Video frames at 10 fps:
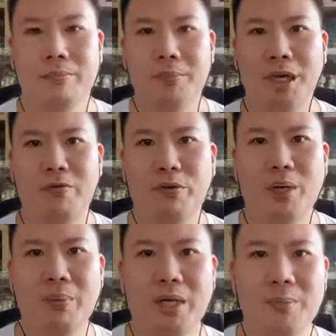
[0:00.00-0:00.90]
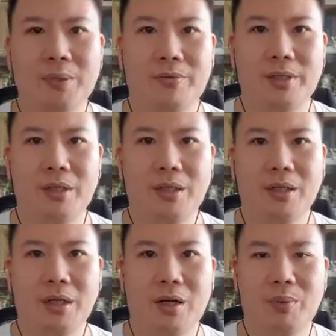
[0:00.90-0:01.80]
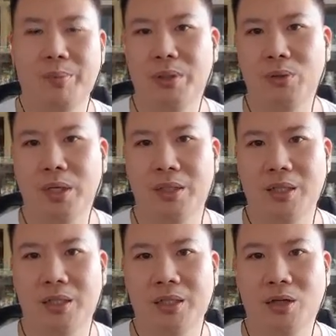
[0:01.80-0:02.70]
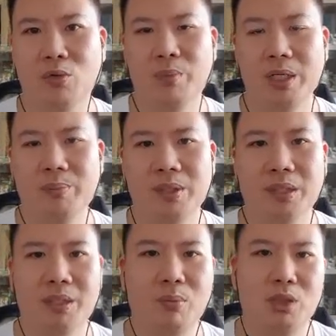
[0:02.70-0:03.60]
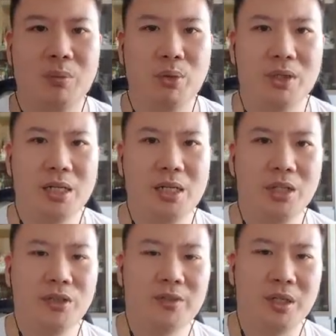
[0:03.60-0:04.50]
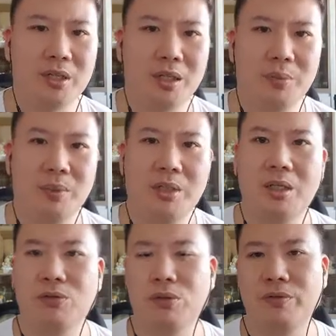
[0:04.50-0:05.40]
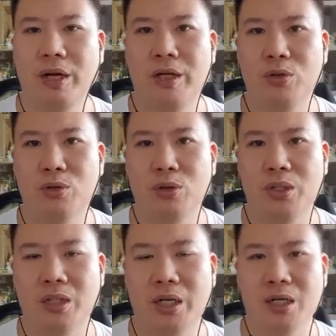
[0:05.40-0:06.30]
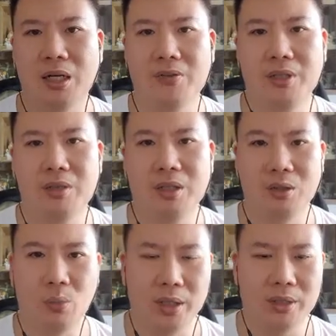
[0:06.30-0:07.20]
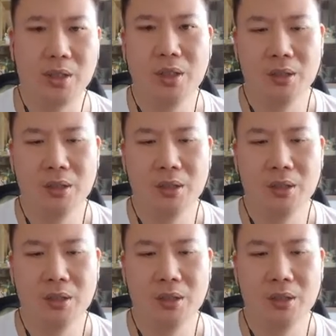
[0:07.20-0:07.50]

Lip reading: Hi everyone, my name is Vern and I help people to get started in their home-based business and most importantly achieve success, personal growth and also design a lifestyle that they want.